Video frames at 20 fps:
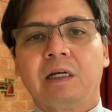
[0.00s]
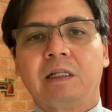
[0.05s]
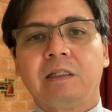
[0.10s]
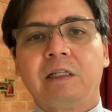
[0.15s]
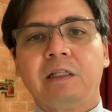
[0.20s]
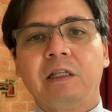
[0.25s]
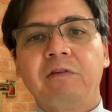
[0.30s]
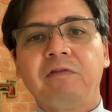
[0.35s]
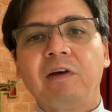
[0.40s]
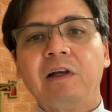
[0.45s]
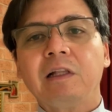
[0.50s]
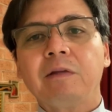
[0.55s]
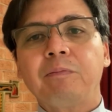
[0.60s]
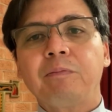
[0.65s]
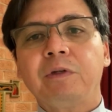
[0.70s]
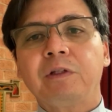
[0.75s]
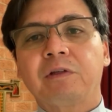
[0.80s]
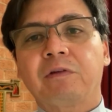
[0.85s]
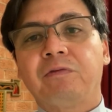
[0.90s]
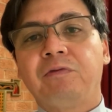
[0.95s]
the
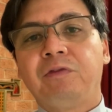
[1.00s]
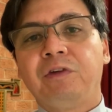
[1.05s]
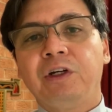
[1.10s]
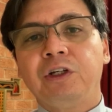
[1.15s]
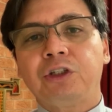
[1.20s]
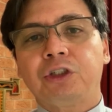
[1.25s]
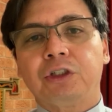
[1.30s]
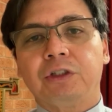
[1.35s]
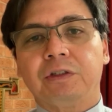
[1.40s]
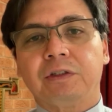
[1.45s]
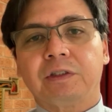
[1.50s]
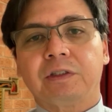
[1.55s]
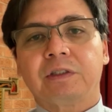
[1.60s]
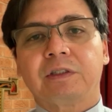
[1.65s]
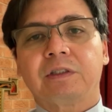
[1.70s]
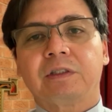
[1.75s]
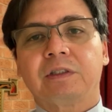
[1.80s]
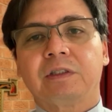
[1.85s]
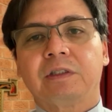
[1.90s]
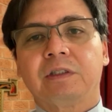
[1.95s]
development of
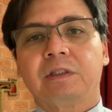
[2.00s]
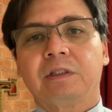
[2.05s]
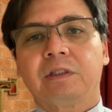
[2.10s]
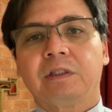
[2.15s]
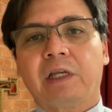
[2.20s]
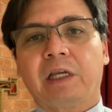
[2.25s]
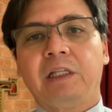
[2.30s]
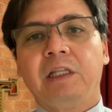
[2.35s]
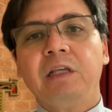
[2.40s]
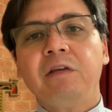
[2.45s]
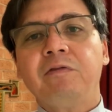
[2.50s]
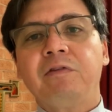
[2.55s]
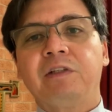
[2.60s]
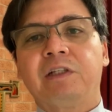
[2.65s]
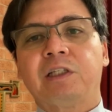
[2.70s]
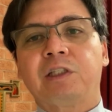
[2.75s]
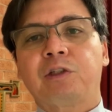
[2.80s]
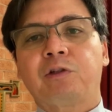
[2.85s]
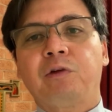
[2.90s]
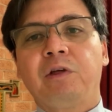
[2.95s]
virtues, and even
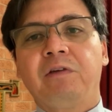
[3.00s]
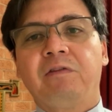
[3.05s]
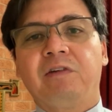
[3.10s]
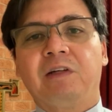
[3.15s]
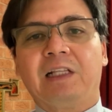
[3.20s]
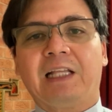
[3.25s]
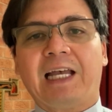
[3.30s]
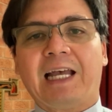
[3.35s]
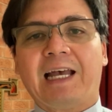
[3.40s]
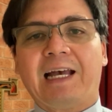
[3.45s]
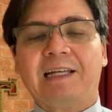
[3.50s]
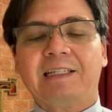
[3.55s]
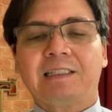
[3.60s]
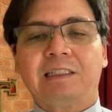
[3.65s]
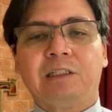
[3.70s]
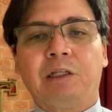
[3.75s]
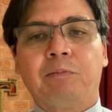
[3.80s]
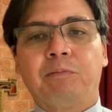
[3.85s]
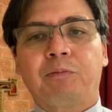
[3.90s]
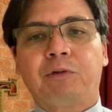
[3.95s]
as trivial as
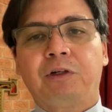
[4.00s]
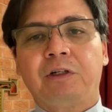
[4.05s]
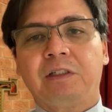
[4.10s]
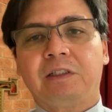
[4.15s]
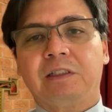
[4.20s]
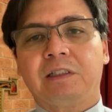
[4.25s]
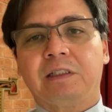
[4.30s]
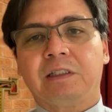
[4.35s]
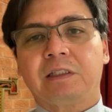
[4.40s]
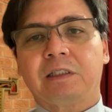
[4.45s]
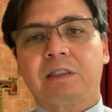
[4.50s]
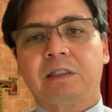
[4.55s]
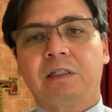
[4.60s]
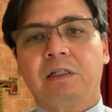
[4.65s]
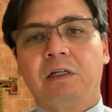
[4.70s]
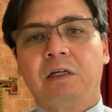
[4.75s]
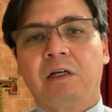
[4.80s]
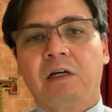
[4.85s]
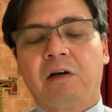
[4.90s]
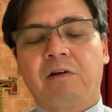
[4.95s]
the importance
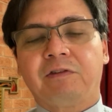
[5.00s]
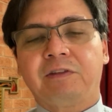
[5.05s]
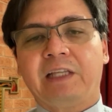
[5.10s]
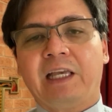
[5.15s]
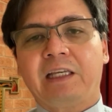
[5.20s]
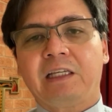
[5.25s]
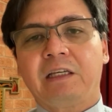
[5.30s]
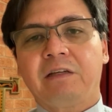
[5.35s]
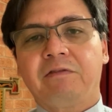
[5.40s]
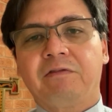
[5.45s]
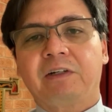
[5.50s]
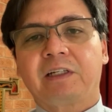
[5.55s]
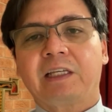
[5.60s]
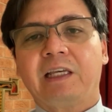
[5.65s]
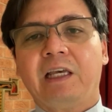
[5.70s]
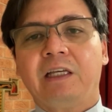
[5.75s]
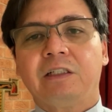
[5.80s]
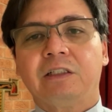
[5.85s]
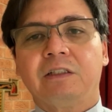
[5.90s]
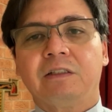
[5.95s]
of taking
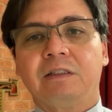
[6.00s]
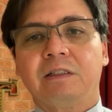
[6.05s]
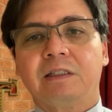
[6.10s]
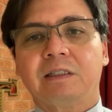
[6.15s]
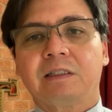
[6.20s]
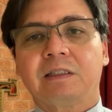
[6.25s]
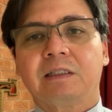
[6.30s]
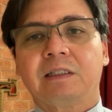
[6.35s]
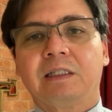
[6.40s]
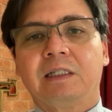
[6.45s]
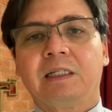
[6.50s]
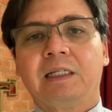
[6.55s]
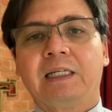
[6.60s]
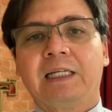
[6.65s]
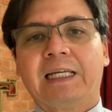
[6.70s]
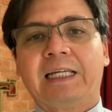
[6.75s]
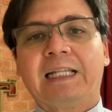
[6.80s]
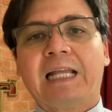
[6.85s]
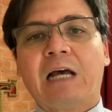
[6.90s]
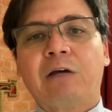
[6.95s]
vacations
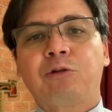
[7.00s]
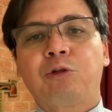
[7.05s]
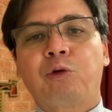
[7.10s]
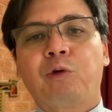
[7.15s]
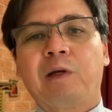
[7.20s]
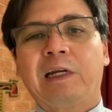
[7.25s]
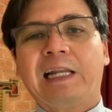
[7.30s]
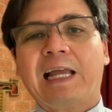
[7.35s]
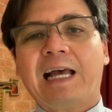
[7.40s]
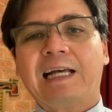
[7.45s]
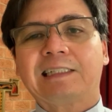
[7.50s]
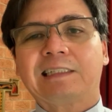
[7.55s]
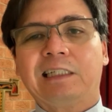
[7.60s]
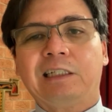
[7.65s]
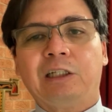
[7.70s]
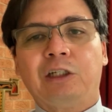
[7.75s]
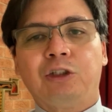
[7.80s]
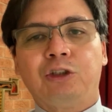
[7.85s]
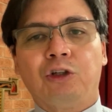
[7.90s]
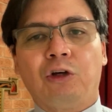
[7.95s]
and how to relax
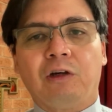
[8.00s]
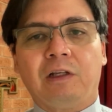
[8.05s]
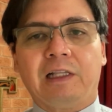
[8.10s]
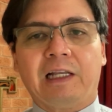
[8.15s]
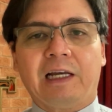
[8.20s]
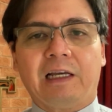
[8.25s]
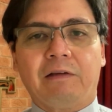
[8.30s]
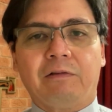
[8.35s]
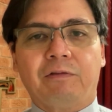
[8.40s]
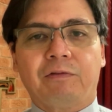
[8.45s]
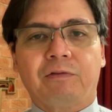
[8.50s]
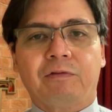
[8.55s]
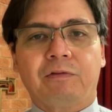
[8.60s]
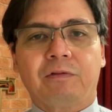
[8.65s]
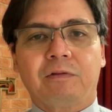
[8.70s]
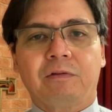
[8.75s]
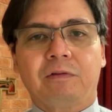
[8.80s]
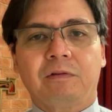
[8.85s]
and enjoy life.